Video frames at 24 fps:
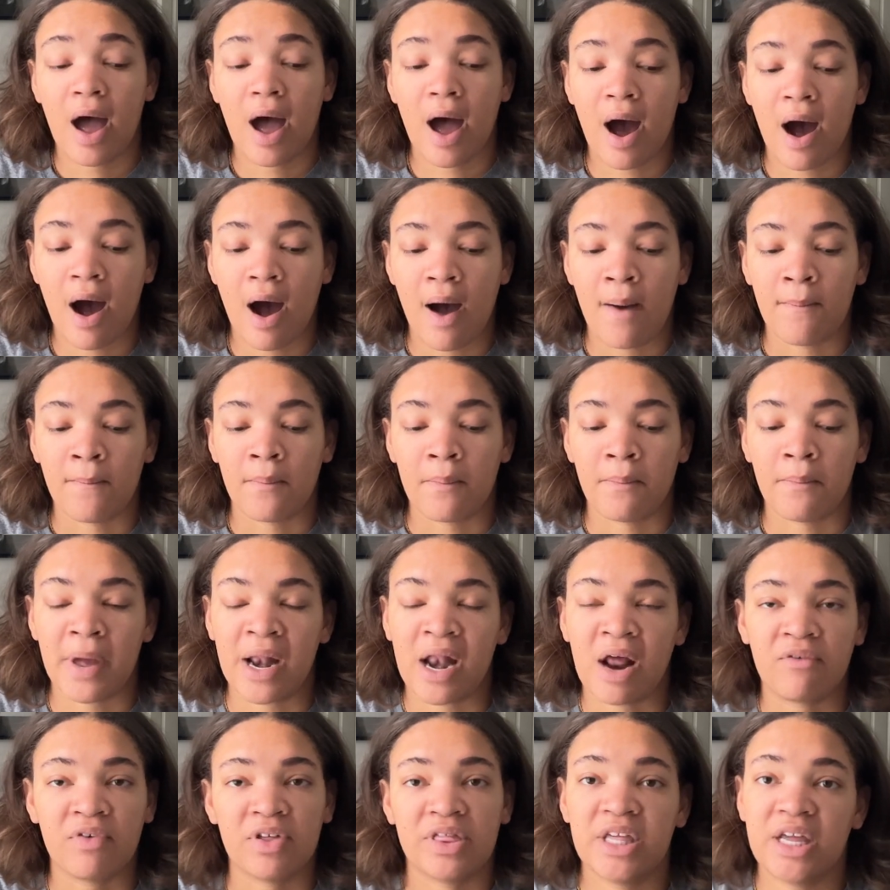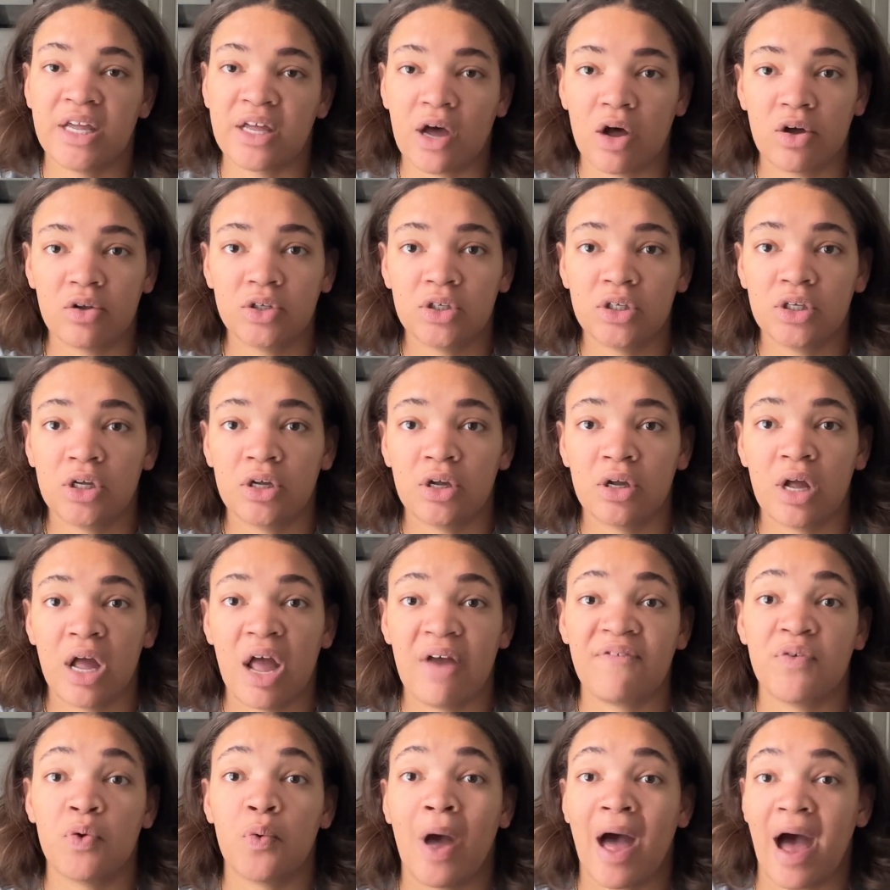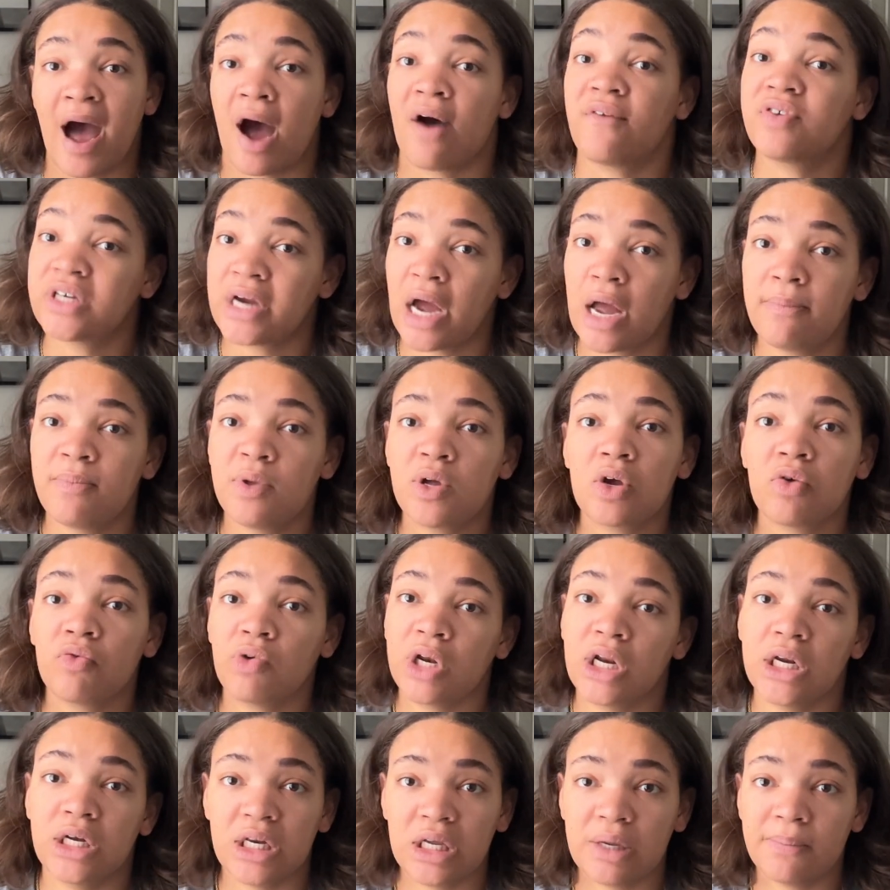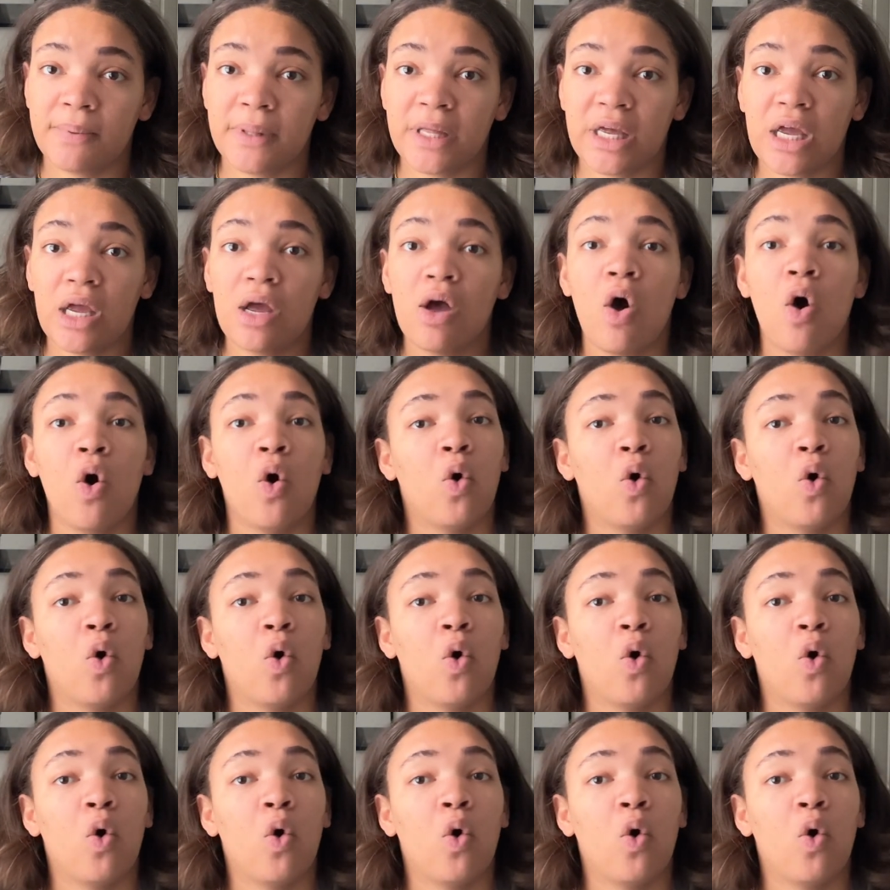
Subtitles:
but everything else, if you have time, you can read it deeply,